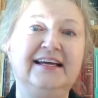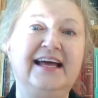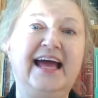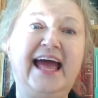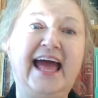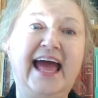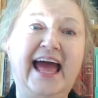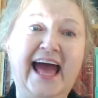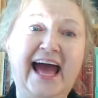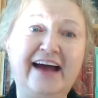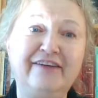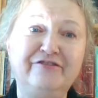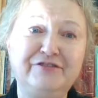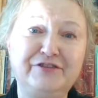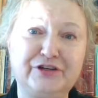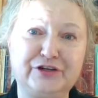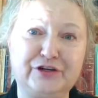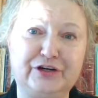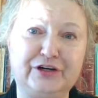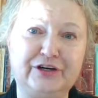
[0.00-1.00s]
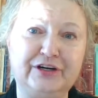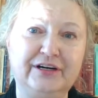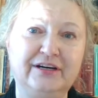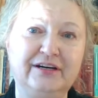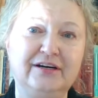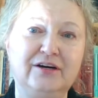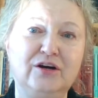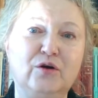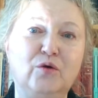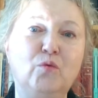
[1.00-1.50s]
after
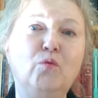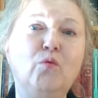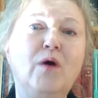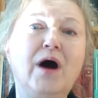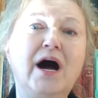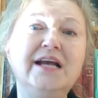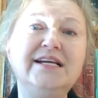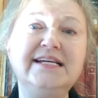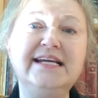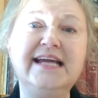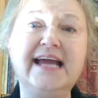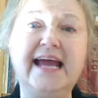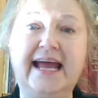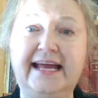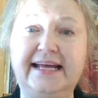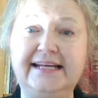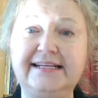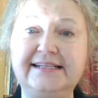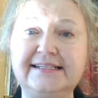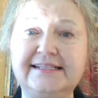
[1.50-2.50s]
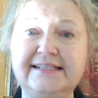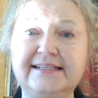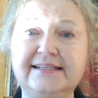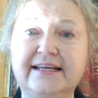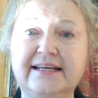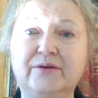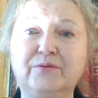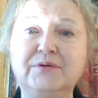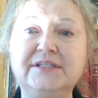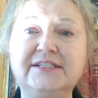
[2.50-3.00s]
one case
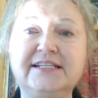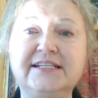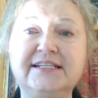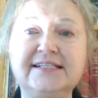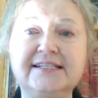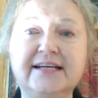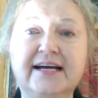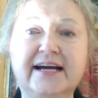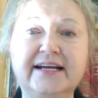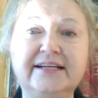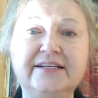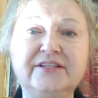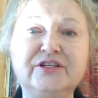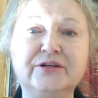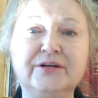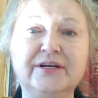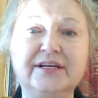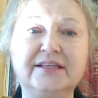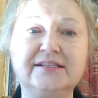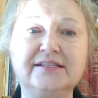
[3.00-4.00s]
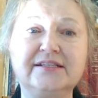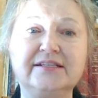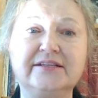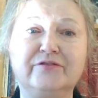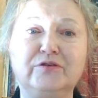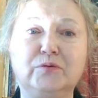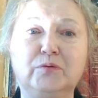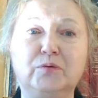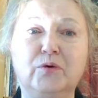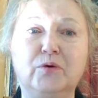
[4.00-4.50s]
that was decided during the
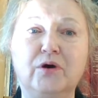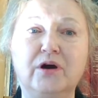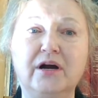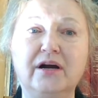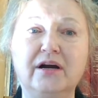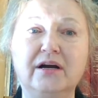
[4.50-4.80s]
Civil War.